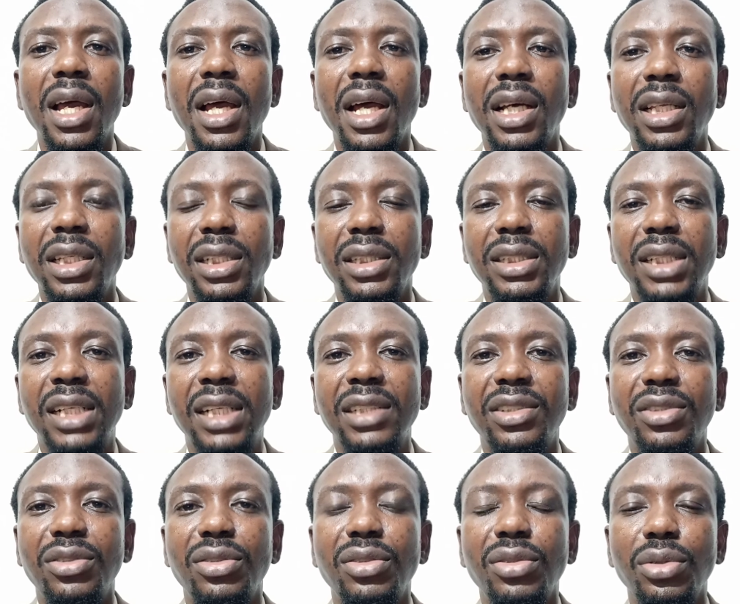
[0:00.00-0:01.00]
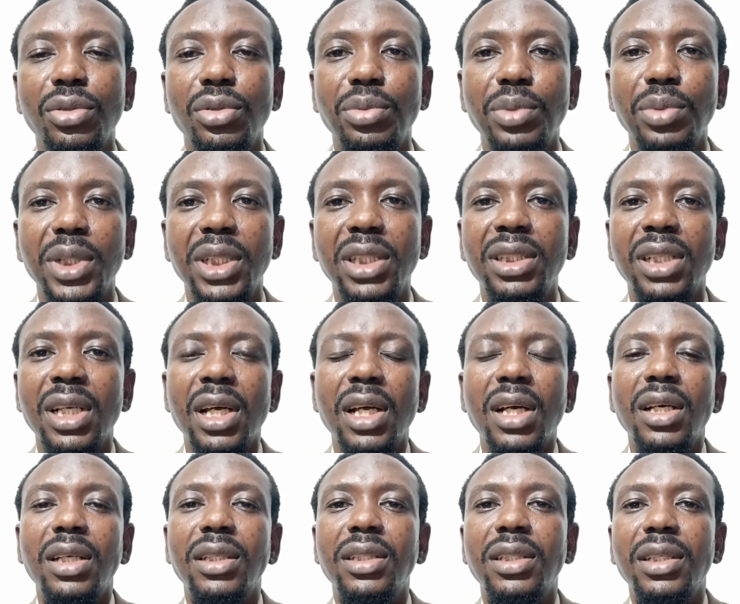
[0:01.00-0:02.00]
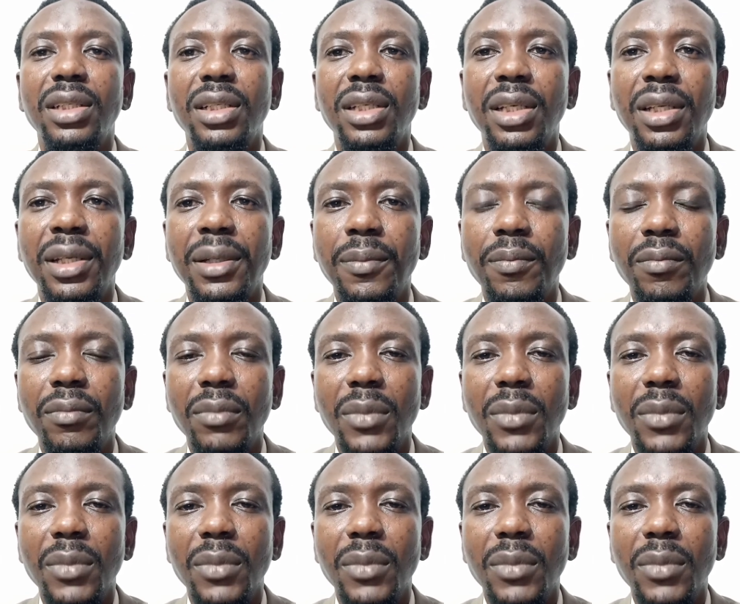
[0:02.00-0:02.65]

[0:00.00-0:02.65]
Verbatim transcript: and it has to do with the